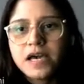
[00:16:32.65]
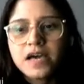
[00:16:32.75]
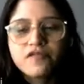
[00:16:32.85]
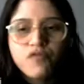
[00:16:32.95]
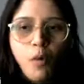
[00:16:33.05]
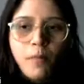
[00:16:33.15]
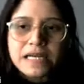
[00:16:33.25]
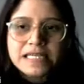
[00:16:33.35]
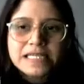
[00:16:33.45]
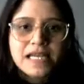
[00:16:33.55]
and form a
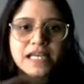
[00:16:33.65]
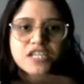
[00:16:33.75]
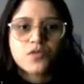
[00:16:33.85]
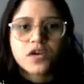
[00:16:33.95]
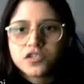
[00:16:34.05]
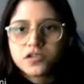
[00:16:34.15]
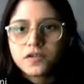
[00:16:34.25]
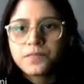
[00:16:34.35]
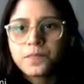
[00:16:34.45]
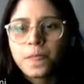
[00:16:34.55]
disc-like structure.